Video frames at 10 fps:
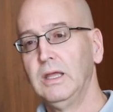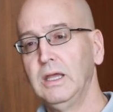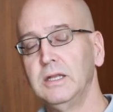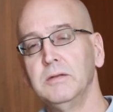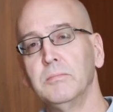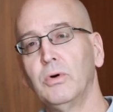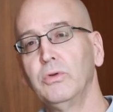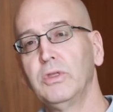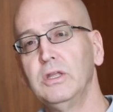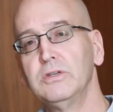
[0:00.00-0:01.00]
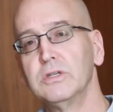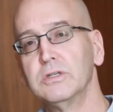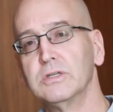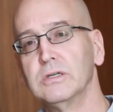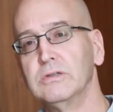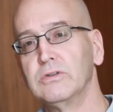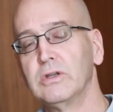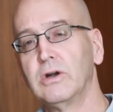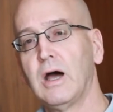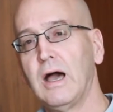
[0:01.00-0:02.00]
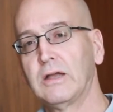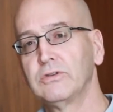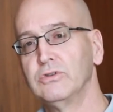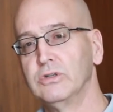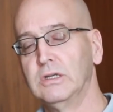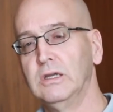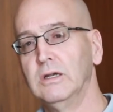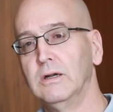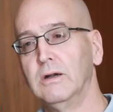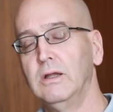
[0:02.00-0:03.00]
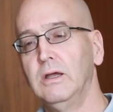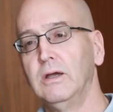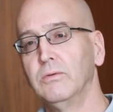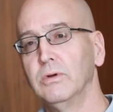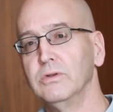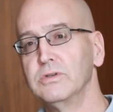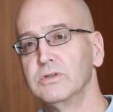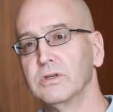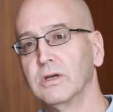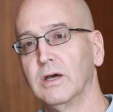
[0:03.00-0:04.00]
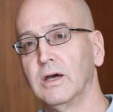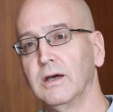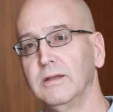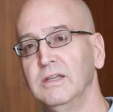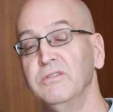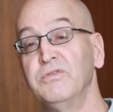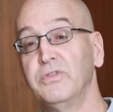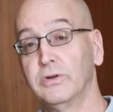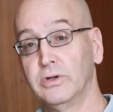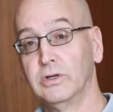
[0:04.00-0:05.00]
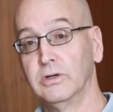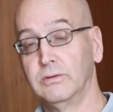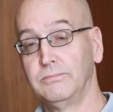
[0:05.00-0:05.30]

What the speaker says: And in both instances, their oxygen gear was inferior